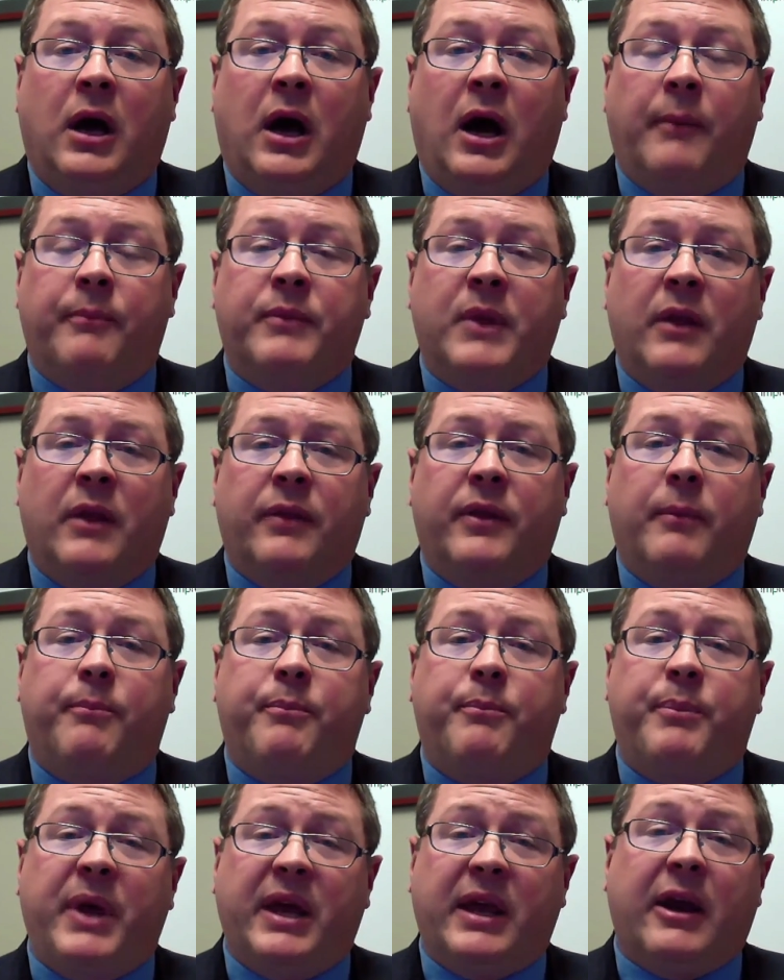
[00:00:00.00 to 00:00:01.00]
Um, the
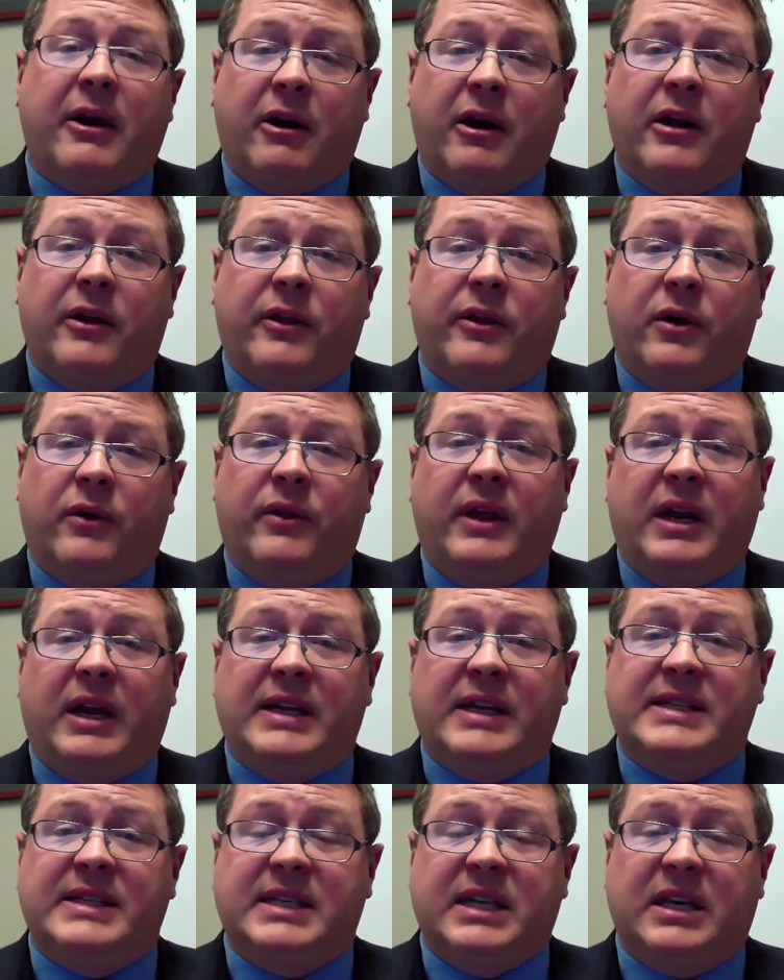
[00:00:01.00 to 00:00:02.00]
big area, though, that
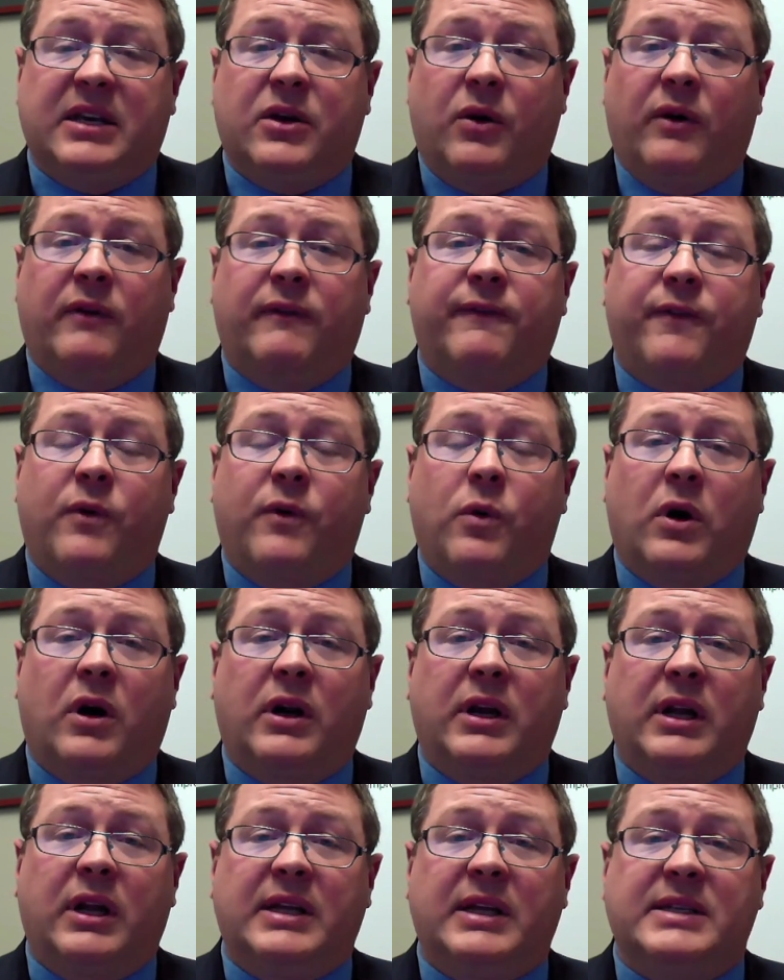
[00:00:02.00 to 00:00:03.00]
I see going
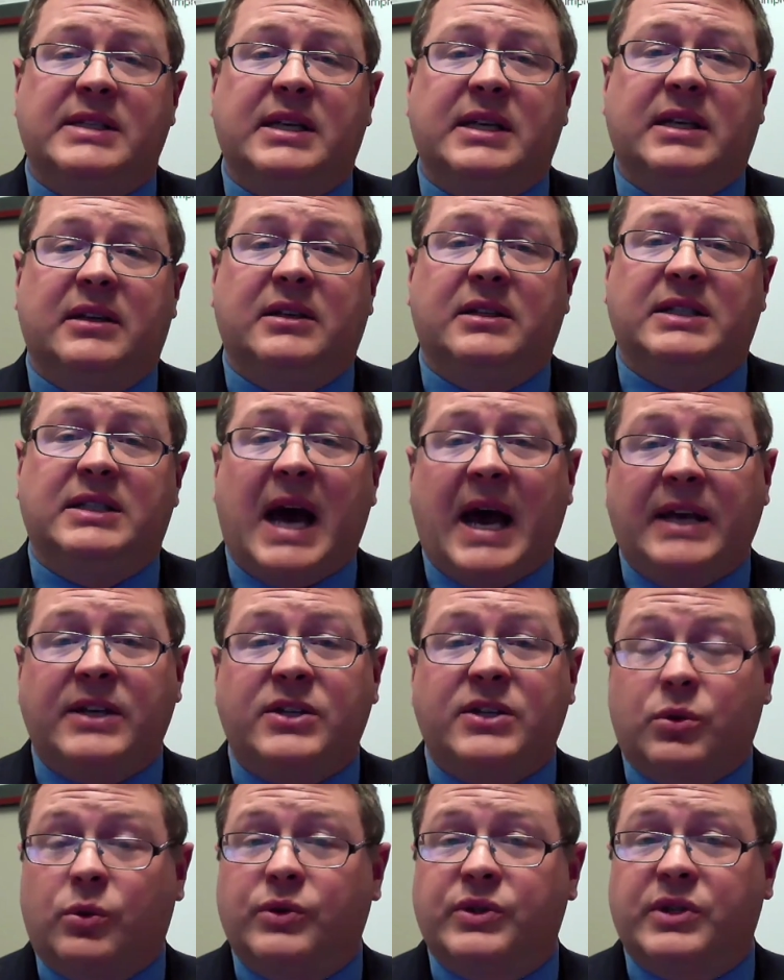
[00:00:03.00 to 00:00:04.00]
forward is in
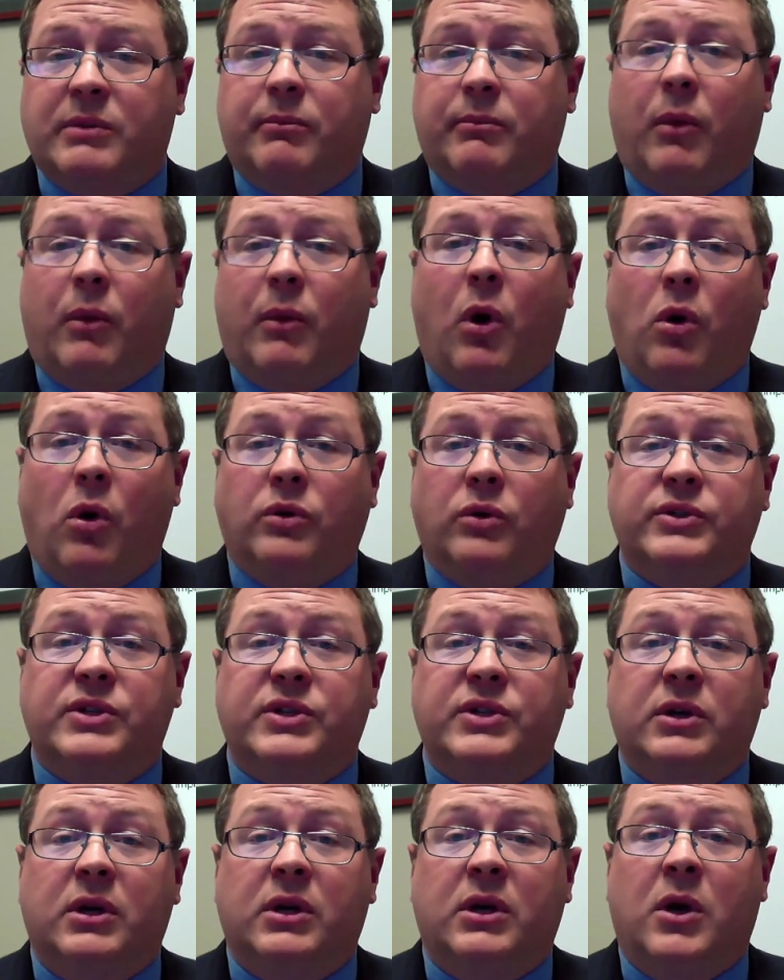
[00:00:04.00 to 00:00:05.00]
dies, tools, and
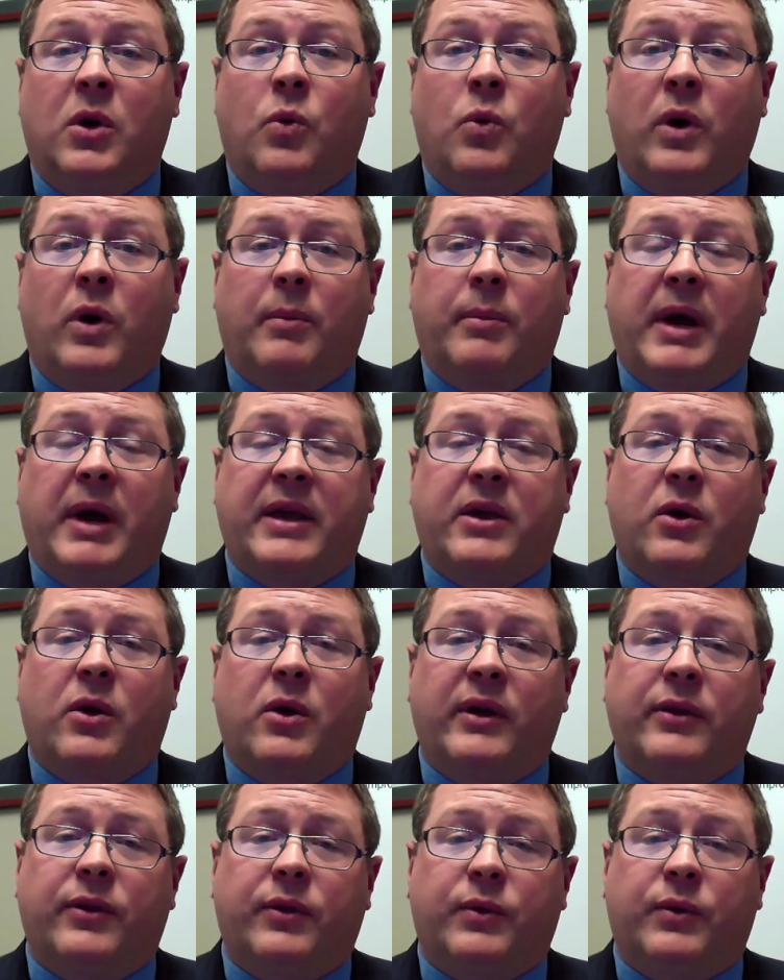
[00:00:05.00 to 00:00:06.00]
molds, Whereby
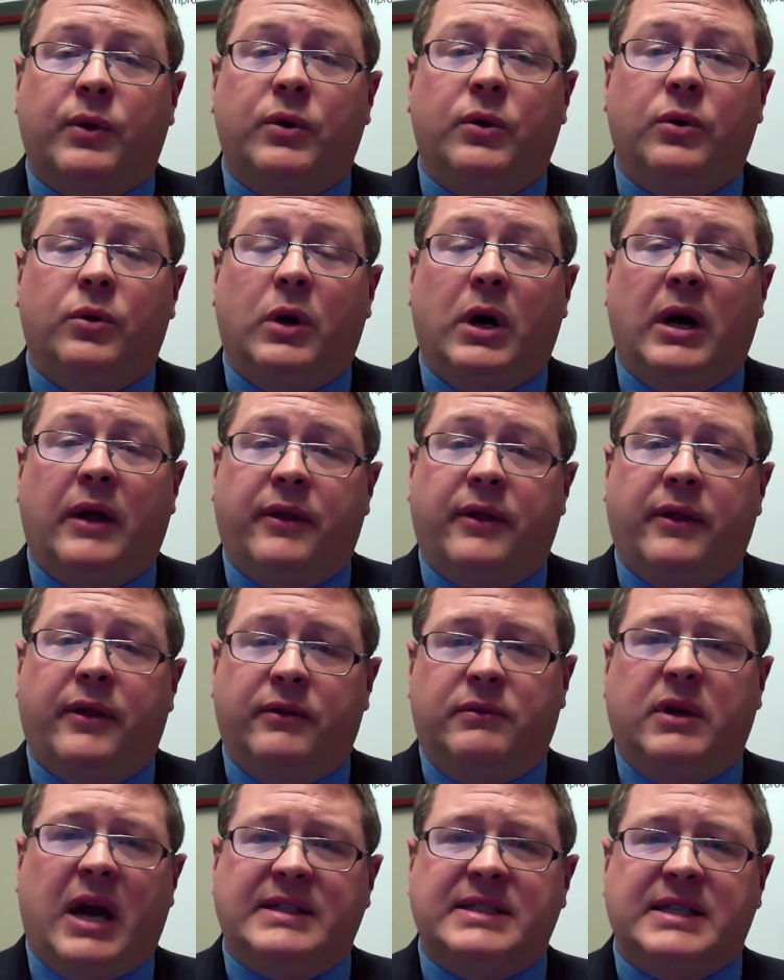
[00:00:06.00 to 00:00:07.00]
going through uh, the
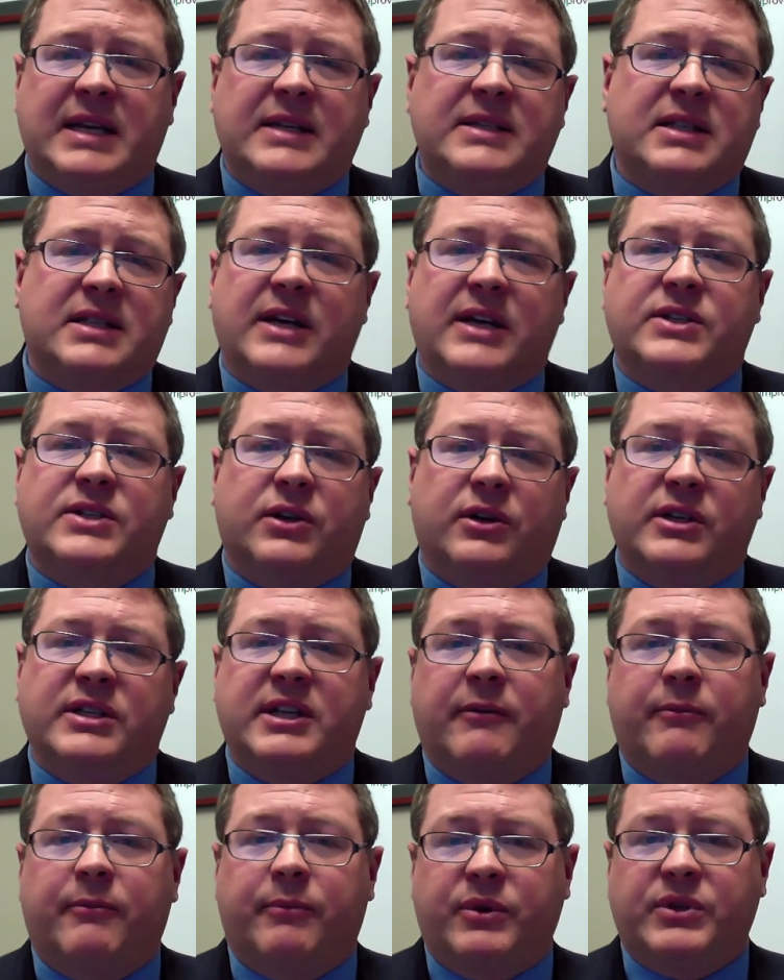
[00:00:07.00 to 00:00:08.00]
United States lost
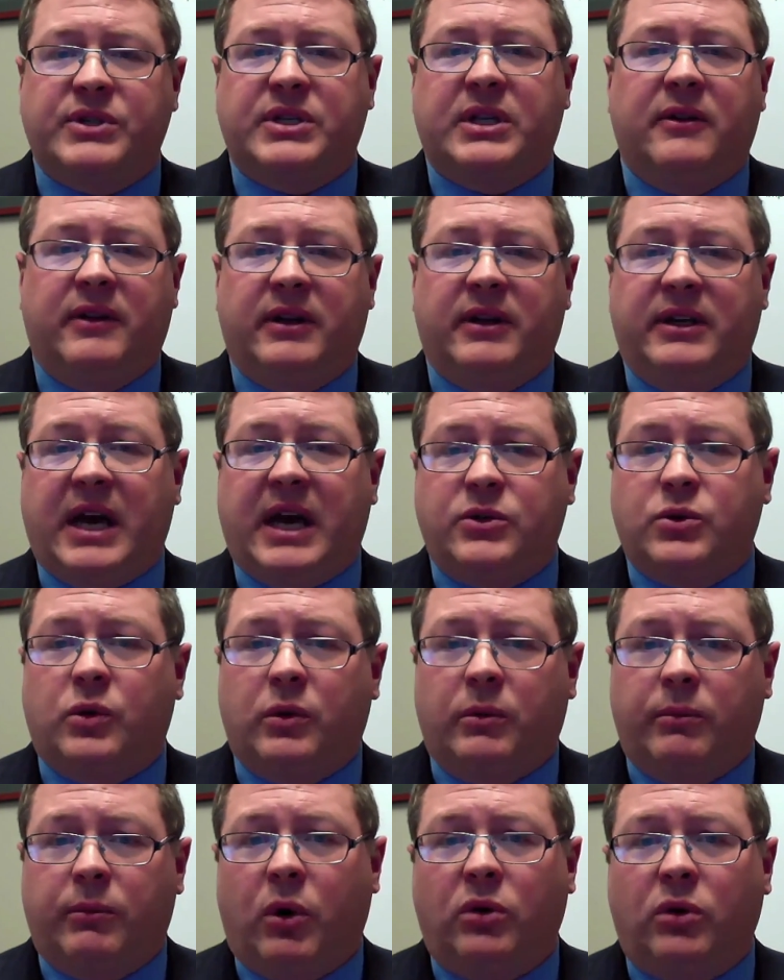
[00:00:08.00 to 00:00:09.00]
37% of the die,
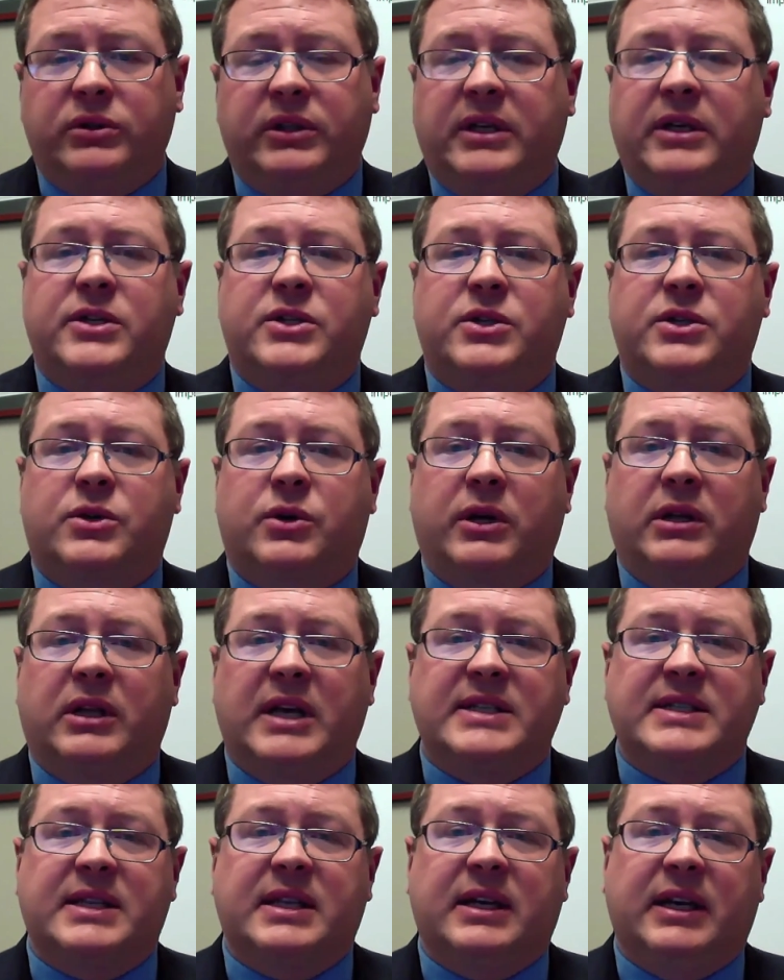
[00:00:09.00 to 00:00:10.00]
tool, and mold industry in
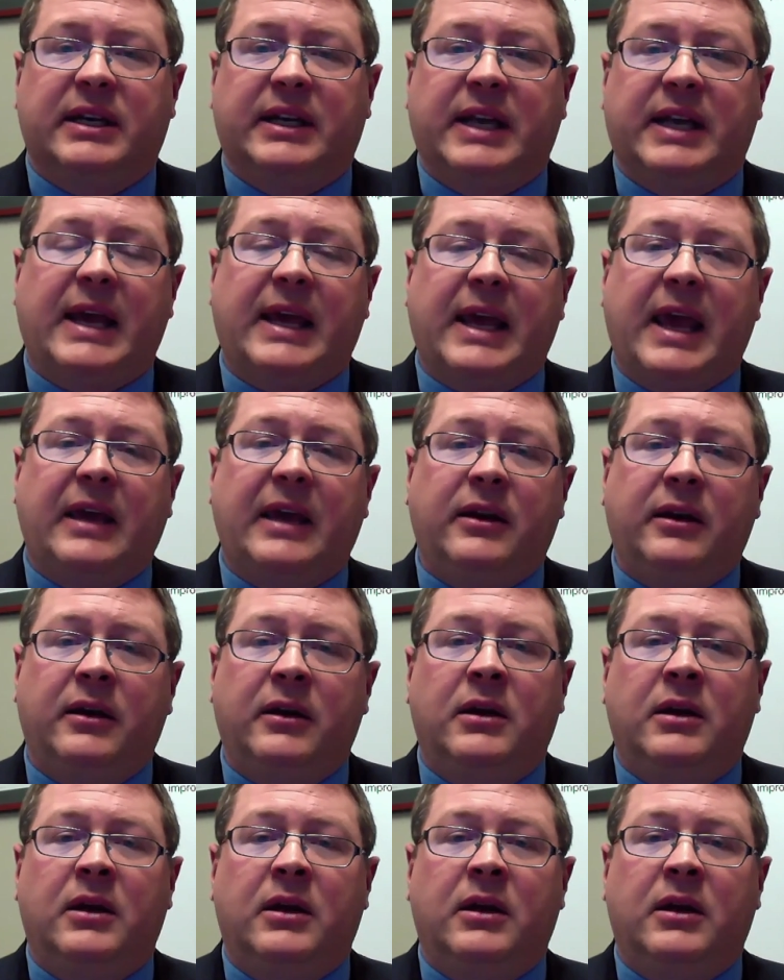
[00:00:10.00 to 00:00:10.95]
less than a decade.